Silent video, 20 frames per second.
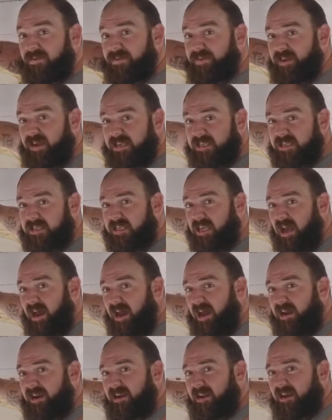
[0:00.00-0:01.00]
this
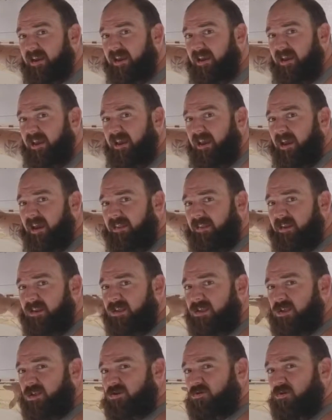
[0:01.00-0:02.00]
side, and
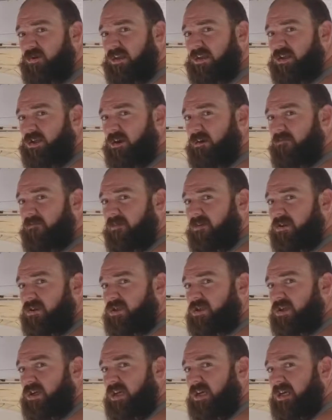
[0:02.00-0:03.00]
then stretch over
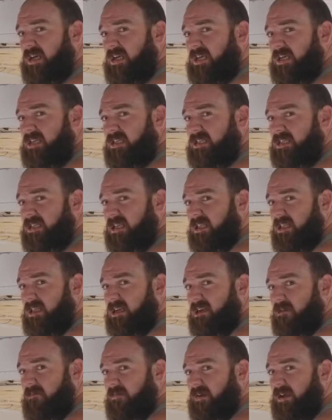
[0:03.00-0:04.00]
just a
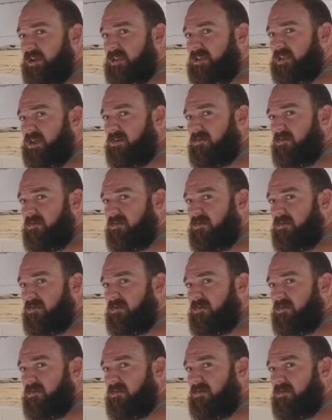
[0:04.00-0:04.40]
little bit until